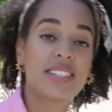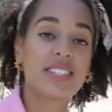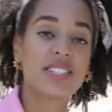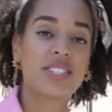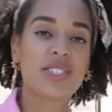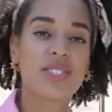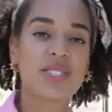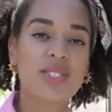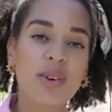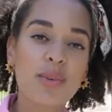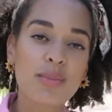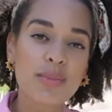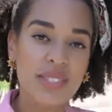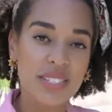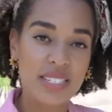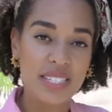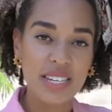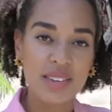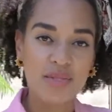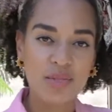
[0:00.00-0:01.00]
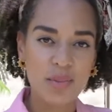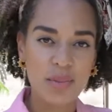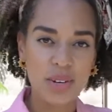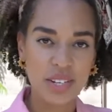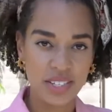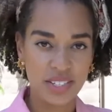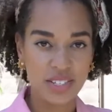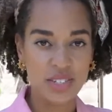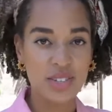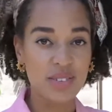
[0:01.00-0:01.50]
just stops the seat from
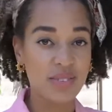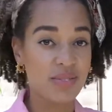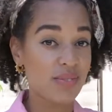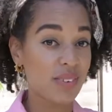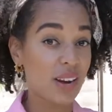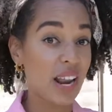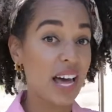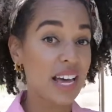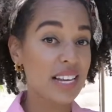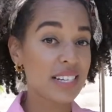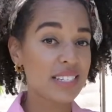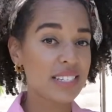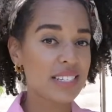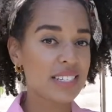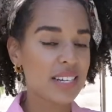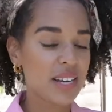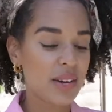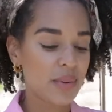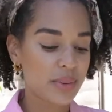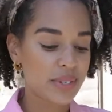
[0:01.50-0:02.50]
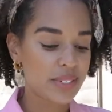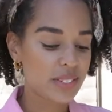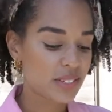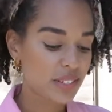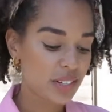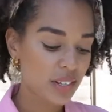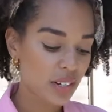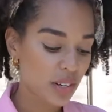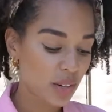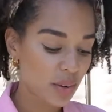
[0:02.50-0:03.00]
looking too flat. We're just
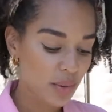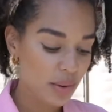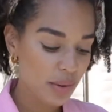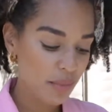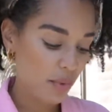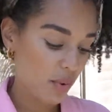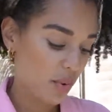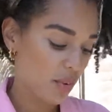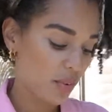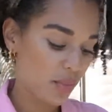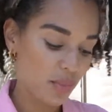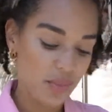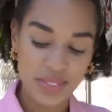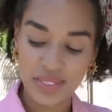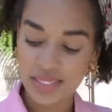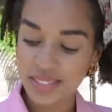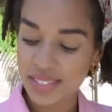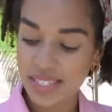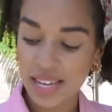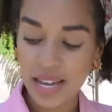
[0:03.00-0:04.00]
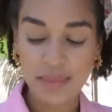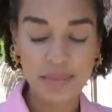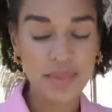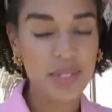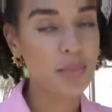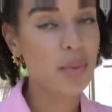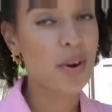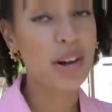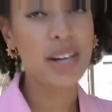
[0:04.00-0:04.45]
going to glue it on with the same spray